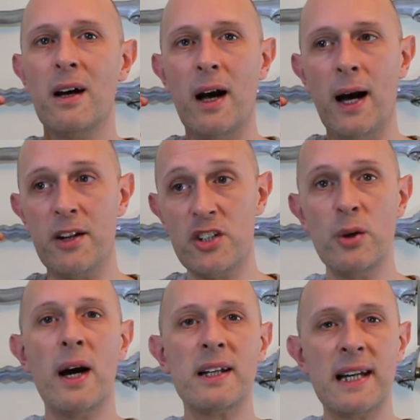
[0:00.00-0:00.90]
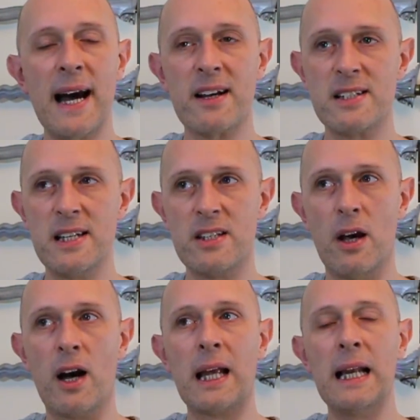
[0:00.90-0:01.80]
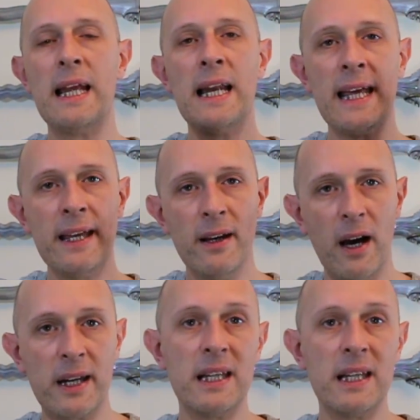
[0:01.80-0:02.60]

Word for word: Uh, two-handed axes that are clearly an